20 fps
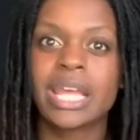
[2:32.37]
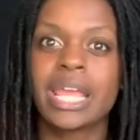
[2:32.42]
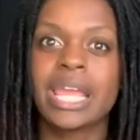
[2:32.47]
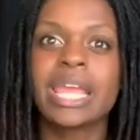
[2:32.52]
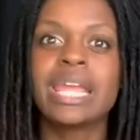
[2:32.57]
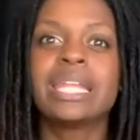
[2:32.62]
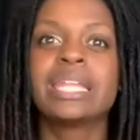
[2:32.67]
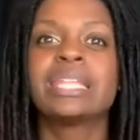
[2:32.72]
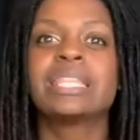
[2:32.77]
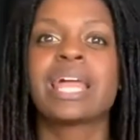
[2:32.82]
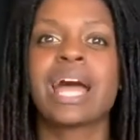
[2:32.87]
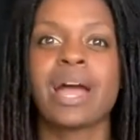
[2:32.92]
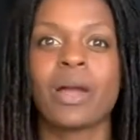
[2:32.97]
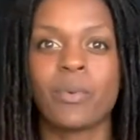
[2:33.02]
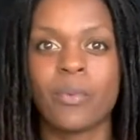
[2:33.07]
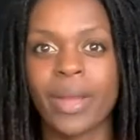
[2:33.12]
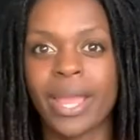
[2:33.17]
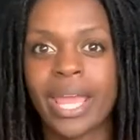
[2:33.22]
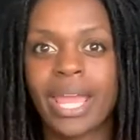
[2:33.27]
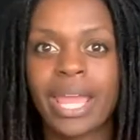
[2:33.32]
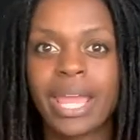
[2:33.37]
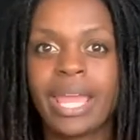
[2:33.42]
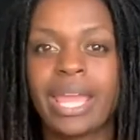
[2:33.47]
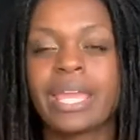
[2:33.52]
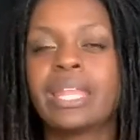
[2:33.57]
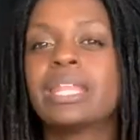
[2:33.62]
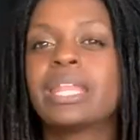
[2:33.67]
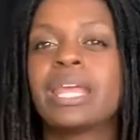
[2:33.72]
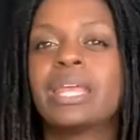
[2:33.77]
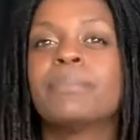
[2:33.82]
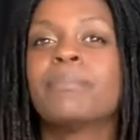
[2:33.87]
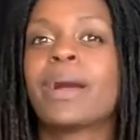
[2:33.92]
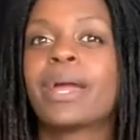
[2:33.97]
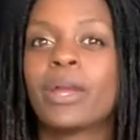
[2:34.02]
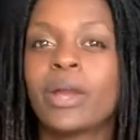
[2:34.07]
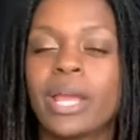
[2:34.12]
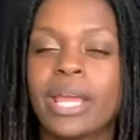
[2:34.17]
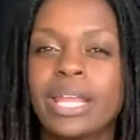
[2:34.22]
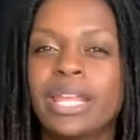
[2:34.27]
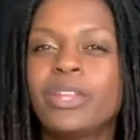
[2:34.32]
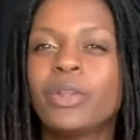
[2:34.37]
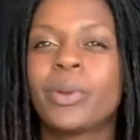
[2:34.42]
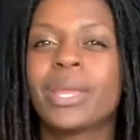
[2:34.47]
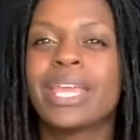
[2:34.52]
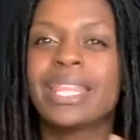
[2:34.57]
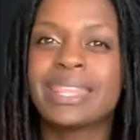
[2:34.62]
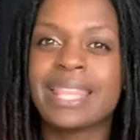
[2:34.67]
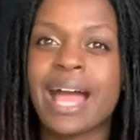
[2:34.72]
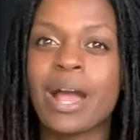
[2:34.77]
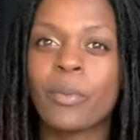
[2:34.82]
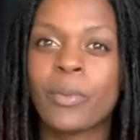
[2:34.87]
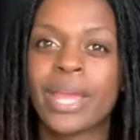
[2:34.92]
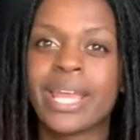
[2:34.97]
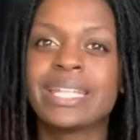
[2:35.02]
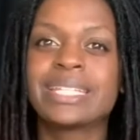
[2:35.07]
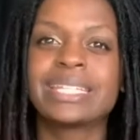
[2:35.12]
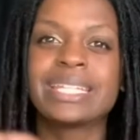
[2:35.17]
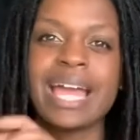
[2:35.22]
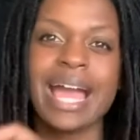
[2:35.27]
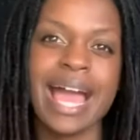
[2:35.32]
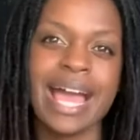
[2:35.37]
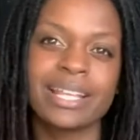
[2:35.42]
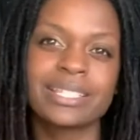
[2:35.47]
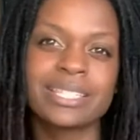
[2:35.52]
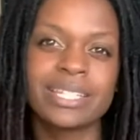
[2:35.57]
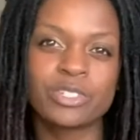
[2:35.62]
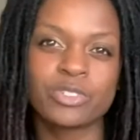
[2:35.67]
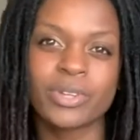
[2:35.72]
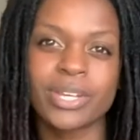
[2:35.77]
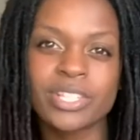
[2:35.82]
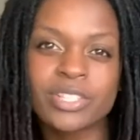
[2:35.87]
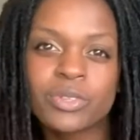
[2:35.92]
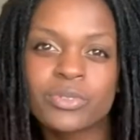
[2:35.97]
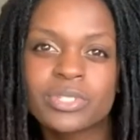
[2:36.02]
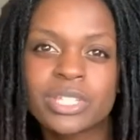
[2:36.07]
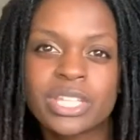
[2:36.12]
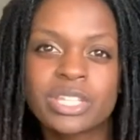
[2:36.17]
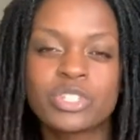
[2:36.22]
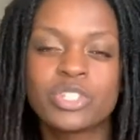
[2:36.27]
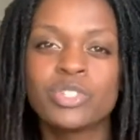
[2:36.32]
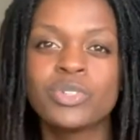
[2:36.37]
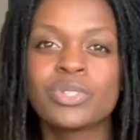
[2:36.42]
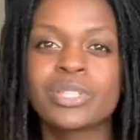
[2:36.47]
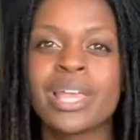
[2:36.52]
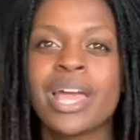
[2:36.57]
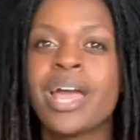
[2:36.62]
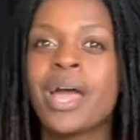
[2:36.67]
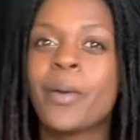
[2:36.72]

in that way, in that way to address those issues,